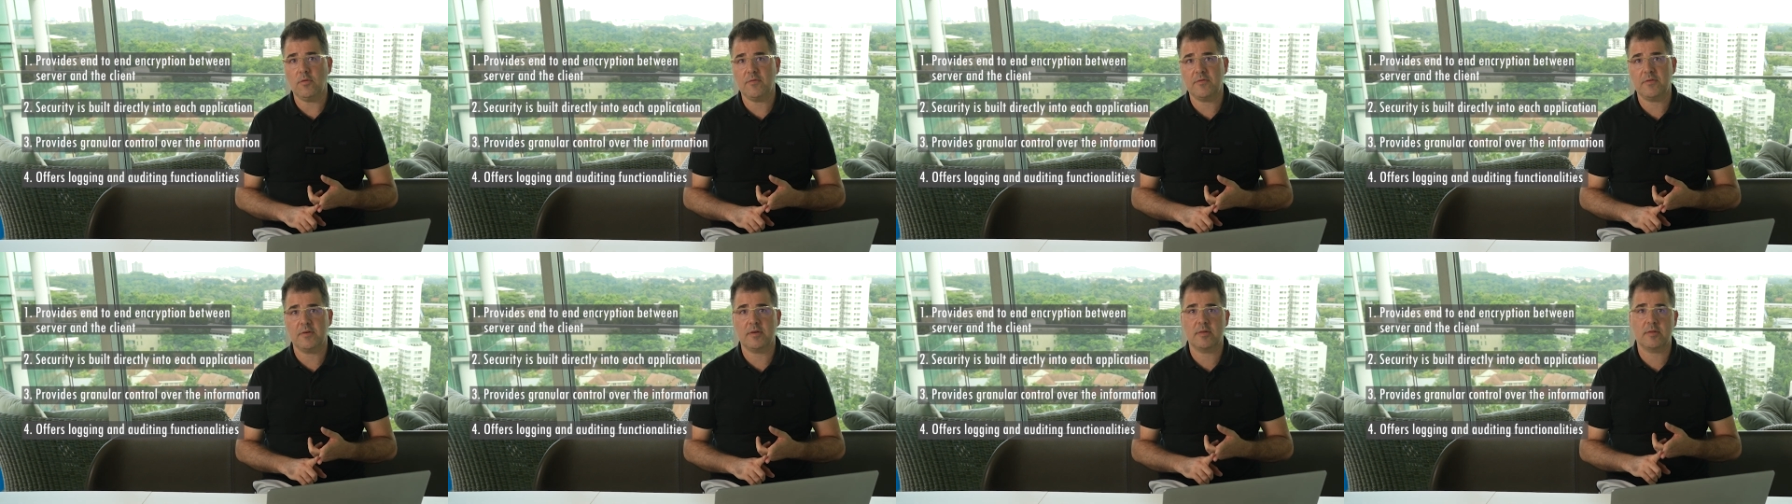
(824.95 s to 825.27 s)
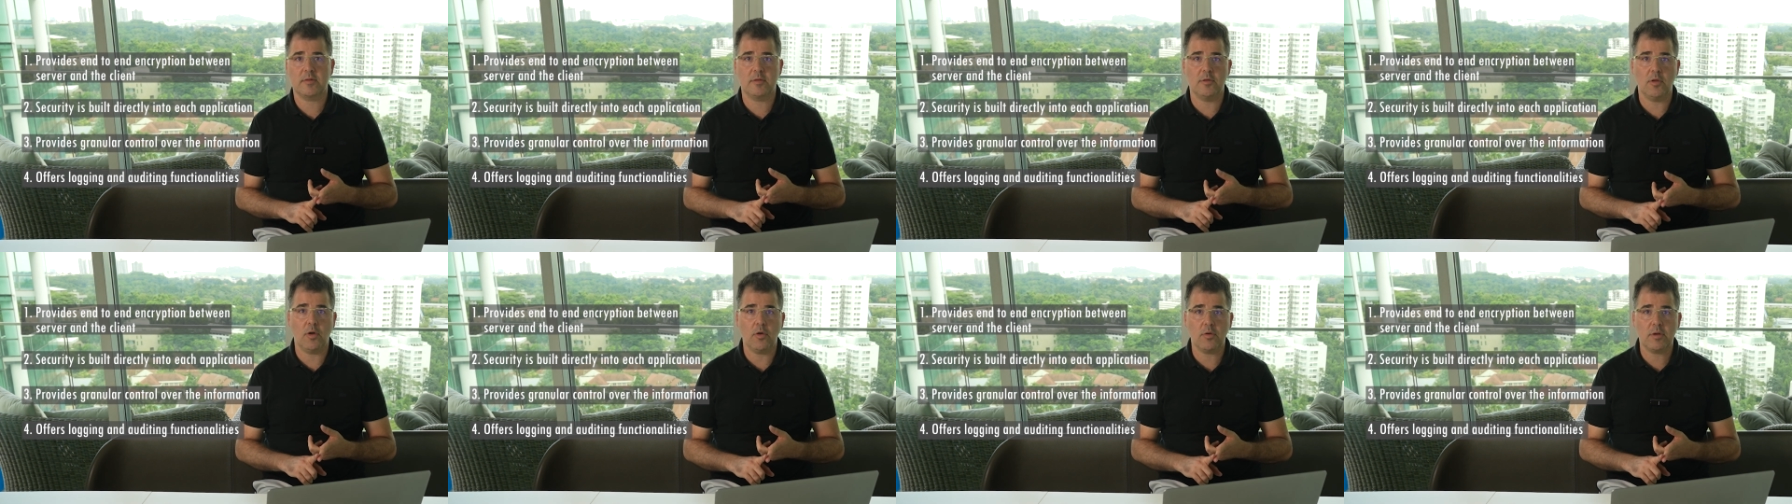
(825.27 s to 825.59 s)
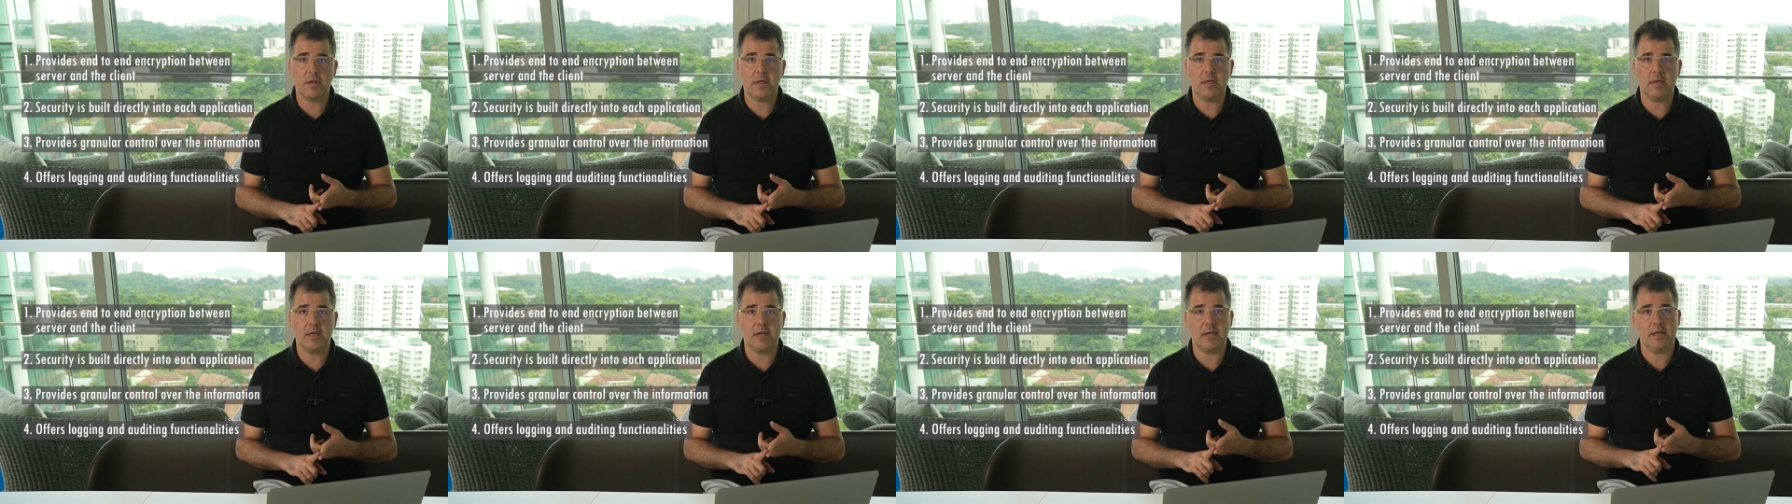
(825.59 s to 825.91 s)
offers
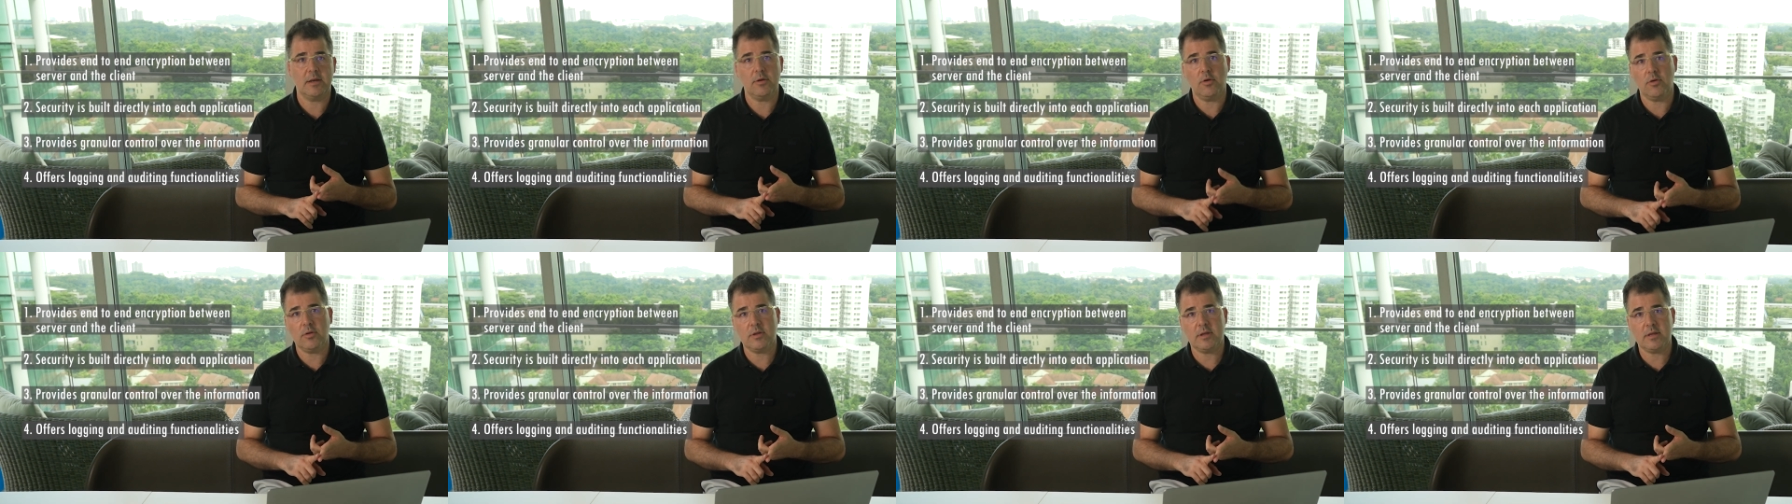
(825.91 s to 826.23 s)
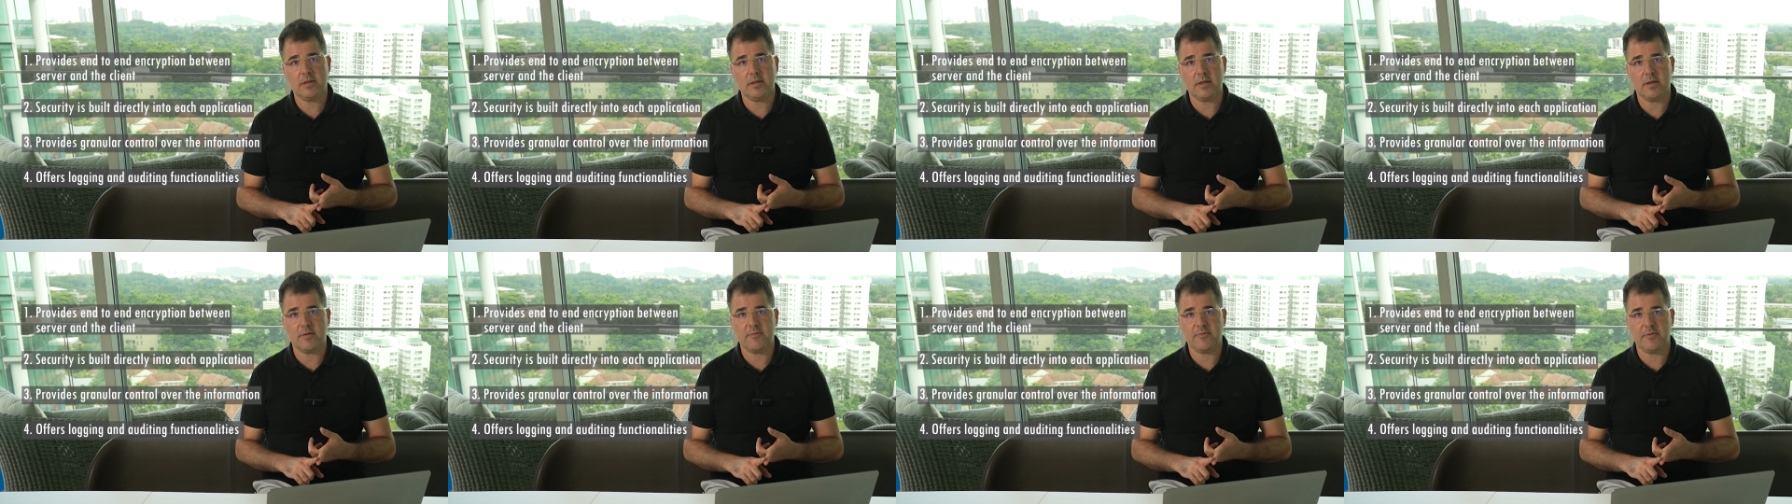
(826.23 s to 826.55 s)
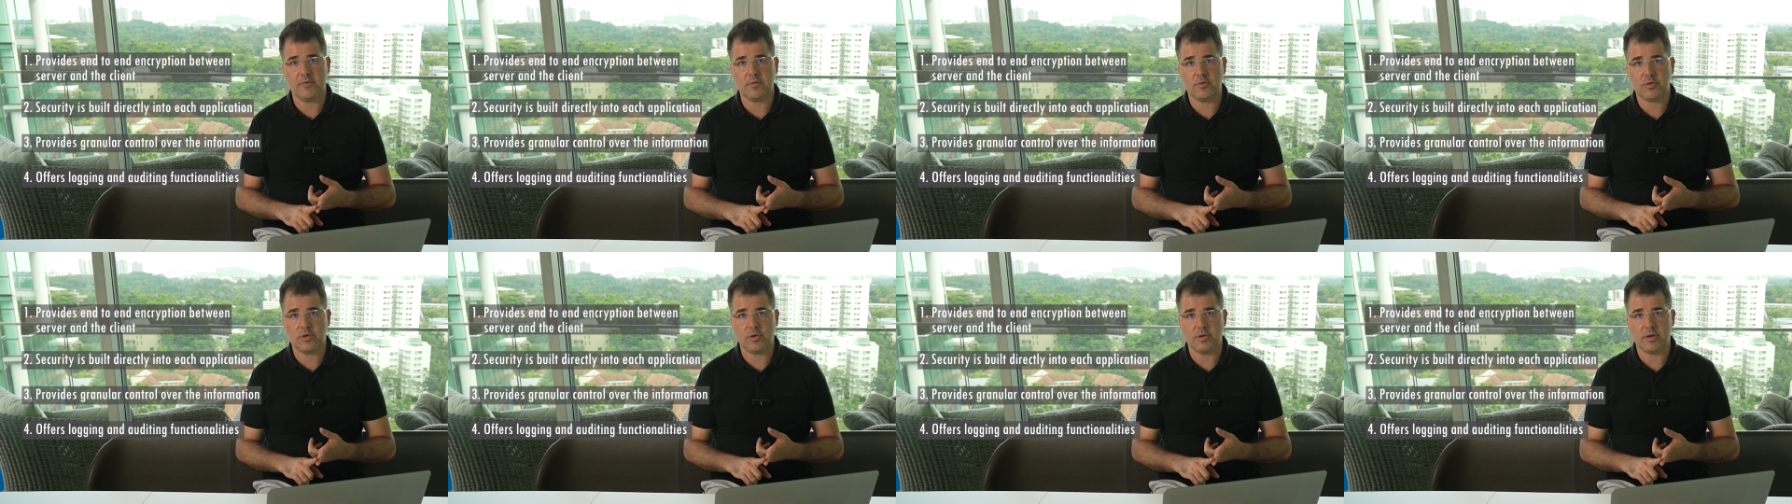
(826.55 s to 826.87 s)
logging and auditing
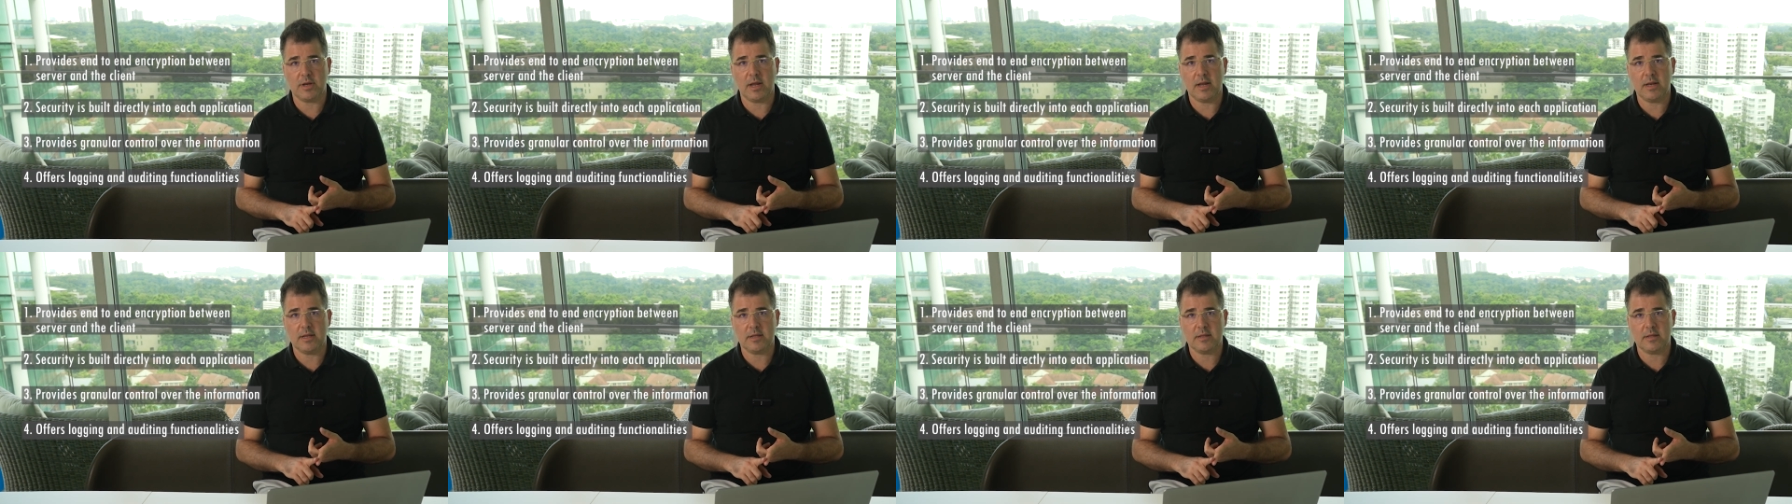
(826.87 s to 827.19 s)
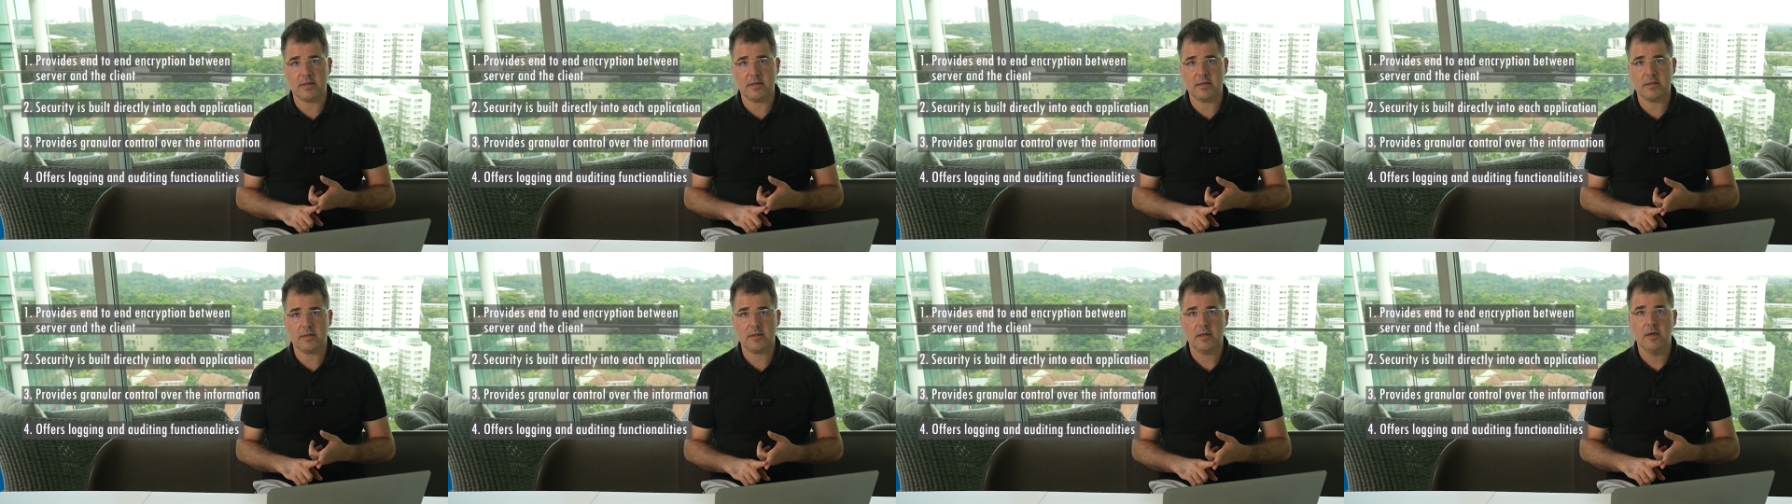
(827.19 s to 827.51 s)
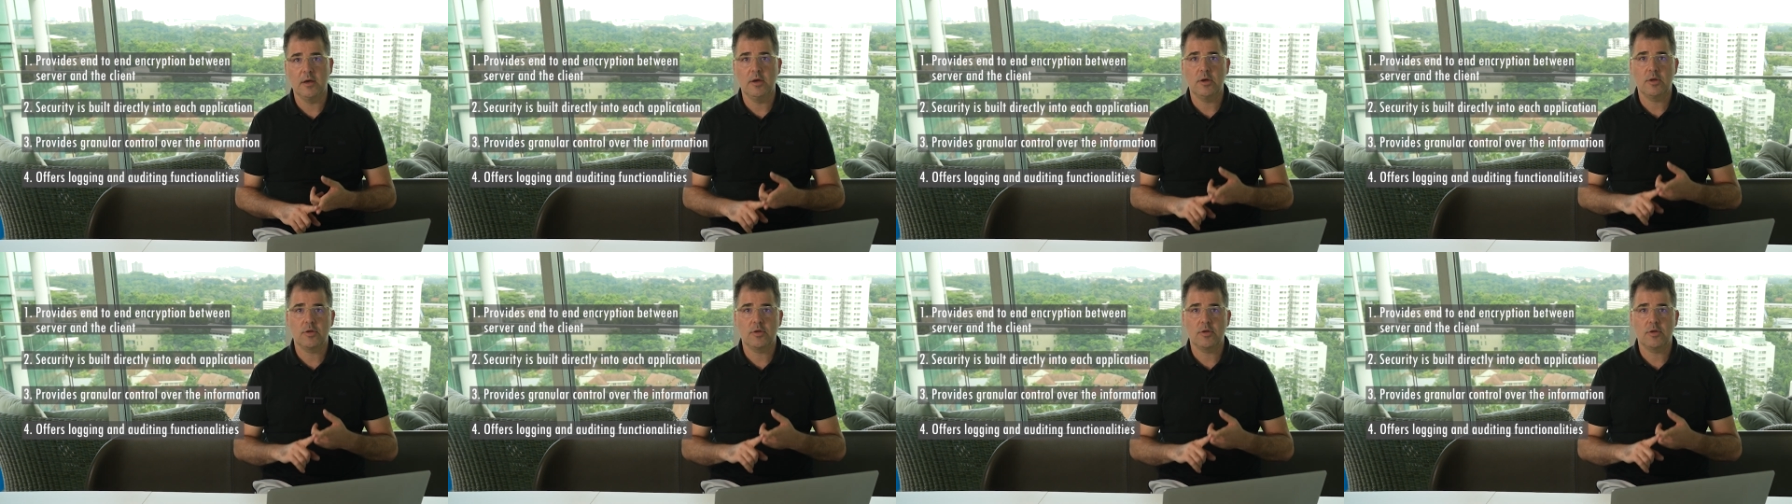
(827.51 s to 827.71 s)
functionalities